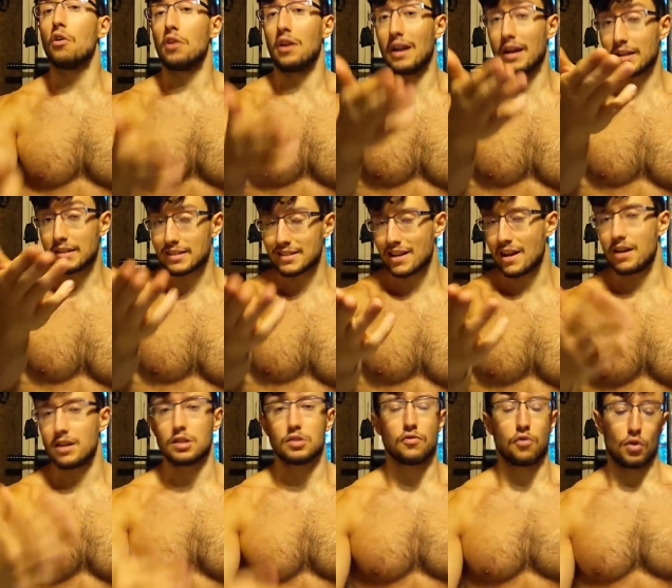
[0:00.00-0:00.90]
like
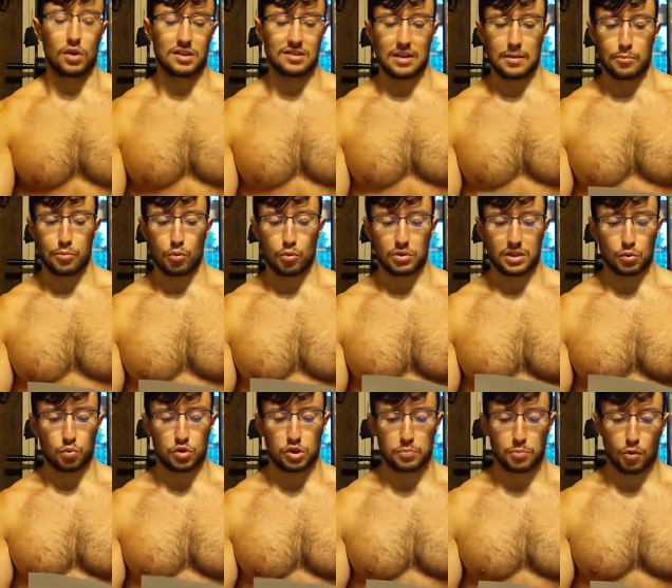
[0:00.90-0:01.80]
science, for example,
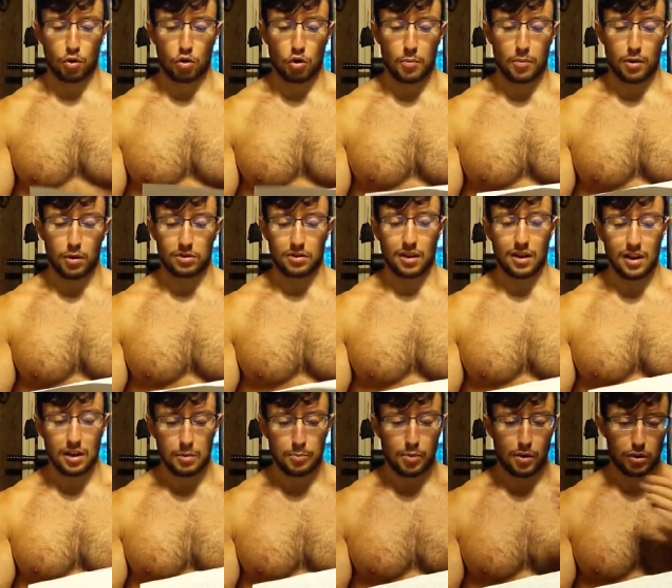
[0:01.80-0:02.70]
that we spoke about
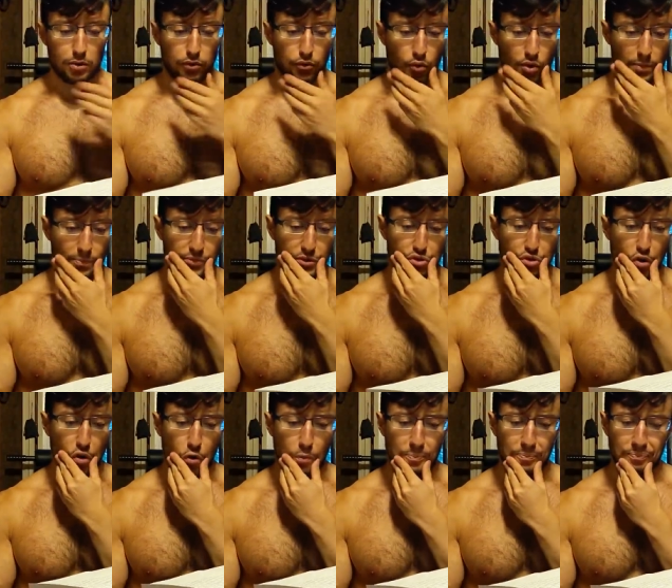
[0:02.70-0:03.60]
in part 3.
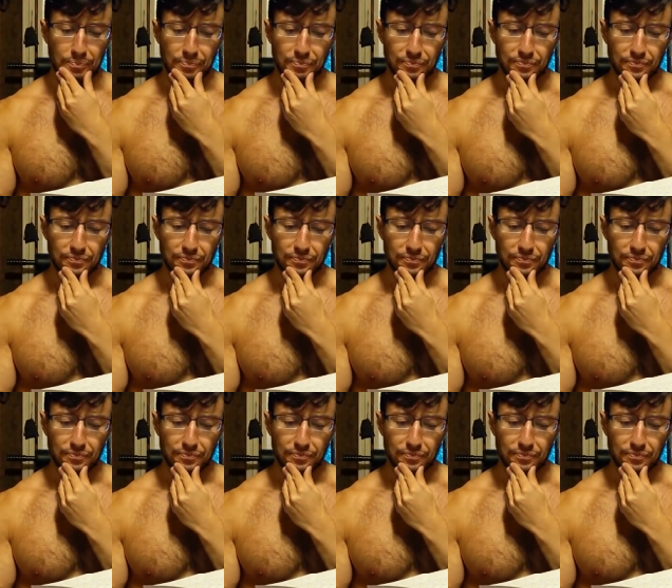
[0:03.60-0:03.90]
So,